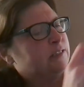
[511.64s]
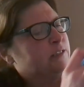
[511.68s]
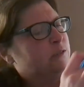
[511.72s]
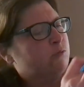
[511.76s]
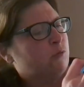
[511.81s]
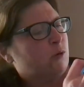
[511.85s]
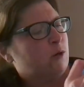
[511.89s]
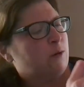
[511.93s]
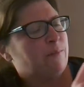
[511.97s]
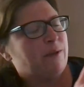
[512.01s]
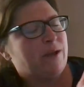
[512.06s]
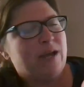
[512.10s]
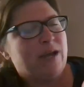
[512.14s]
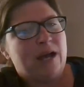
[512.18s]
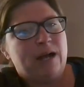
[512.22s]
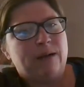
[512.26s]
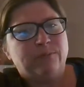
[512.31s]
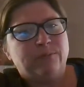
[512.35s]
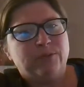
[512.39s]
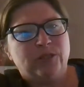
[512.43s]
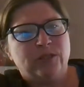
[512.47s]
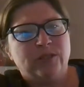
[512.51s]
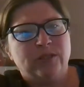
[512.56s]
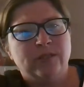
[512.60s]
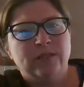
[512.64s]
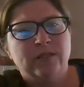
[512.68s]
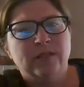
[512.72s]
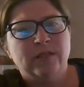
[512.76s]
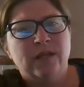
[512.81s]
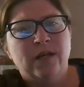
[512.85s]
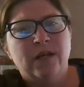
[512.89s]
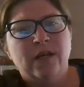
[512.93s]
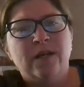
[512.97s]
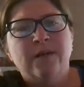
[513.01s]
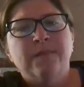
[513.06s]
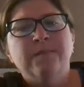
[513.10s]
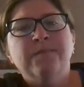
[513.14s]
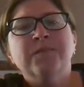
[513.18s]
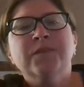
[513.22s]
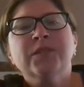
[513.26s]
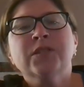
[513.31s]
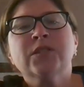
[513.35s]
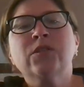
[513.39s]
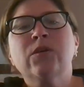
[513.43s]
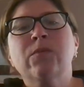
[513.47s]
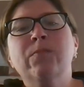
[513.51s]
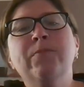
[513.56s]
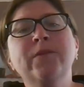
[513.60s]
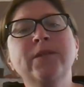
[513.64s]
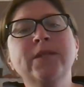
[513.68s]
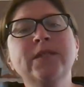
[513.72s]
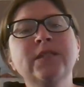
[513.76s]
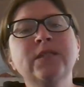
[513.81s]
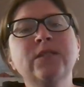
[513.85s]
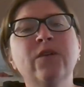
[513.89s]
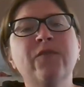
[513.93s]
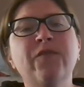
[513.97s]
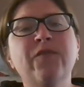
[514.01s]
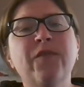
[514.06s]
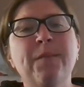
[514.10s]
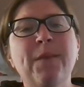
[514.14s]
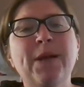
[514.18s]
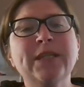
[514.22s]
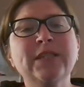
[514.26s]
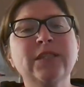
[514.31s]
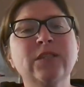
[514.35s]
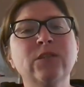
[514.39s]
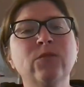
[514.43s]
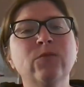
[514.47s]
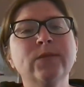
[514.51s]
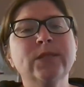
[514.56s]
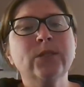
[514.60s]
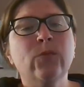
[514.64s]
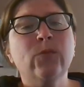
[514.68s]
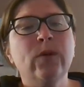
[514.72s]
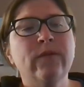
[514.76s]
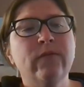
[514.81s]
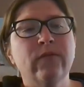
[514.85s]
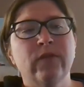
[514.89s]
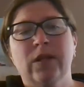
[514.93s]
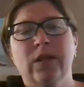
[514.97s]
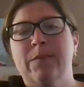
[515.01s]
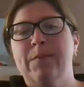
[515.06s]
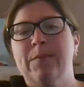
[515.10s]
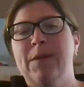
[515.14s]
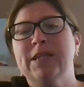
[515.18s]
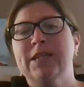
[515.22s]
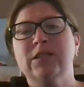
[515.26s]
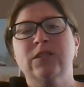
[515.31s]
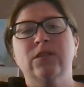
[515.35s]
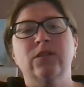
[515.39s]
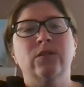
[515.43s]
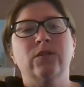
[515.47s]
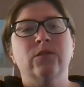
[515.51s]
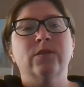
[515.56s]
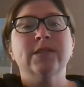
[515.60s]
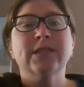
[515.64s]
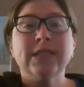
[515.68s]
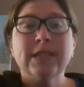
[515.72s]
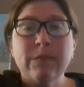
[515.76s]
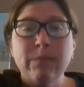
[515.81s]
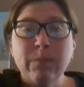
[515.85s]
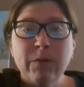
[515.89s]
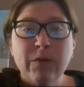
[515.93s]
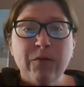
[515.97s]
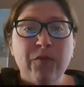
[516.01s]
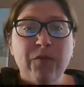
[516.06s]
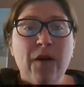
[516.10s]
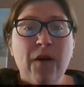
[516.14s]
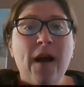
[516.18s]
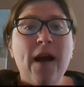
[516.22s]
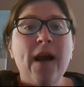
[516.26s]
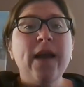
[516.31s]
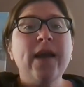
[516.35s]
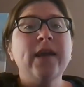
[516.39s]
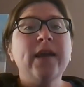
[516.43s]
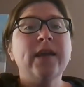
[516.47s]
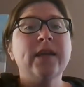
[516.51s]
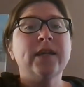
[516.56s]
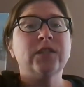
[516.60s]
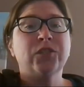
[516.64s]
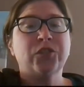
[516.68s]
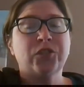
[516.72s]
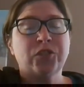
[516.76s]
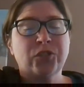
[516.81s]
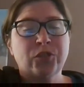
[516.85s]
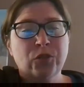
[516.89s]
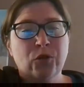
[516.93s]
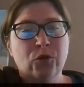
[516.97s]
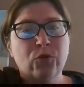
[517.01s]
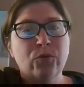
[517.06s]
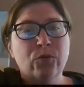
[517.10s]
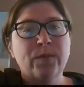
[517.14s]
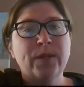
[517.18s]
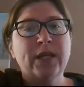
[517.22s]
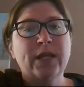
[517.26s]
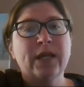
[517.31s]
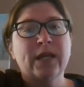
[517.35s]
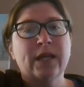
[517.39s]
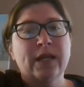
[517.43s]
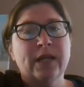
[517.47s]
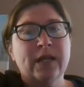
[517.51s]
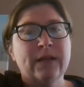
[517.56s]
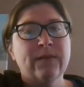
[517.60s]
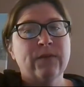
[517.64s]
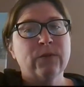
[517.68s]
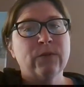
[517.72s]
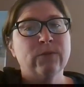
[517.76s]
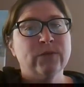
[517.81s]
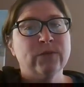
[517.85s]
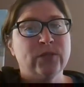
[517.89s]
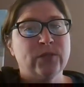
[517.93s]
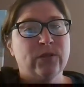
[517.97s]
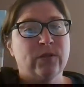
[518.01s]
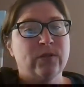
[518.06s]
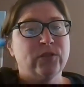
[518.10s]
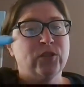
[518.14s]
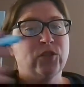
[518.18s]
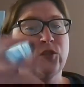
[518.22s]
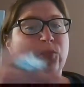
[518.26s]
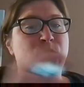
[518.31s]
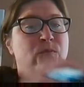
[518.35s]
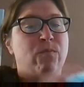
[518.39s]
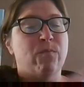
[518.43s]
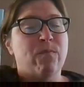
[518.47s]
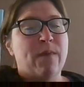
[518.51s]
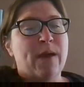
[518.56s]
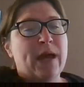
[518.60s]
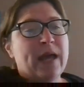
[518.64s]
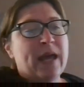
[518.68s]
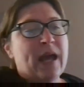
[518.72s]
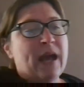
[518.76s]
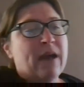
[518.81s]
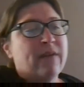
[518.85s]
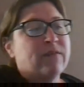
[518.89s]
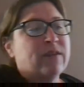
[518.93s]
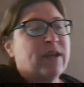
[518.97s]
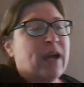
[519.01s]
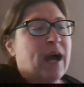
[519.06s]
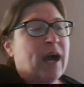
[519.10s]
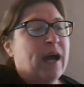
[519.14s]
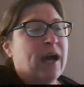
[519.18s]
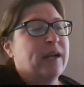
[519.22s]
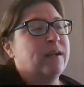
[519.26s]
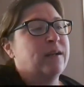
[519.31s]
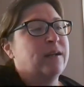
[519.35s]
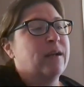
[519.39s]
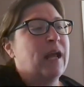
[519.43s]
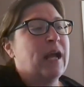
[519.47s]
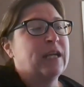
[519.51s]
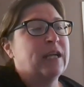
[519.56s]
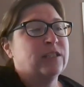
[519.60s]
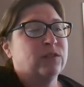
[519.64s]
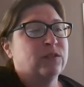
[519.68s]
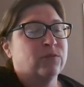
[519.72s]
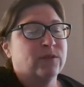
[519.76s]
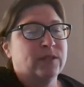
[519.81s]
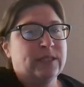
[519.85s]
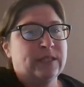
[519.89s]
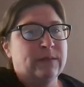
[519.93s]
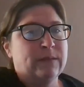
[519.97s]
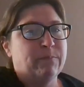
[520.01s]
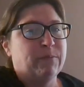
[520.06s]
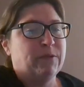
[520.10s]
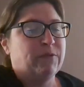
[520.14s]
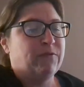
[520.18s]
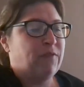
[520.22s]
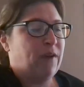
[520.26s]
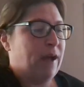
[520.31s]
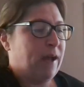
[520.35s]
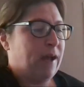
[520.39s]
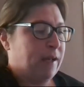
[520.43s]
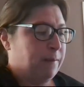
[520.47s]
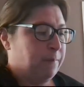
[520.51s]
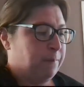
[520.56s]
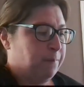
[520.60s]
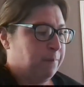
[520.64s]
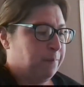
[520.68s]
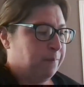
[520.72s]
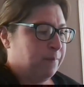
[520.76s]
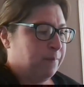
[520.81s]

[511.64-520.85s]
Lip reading: as one of my options. So please know if I'm asking you what's equivalent, I'm asking you to simplify and show me any of your results you may have gotten as you were simplifying.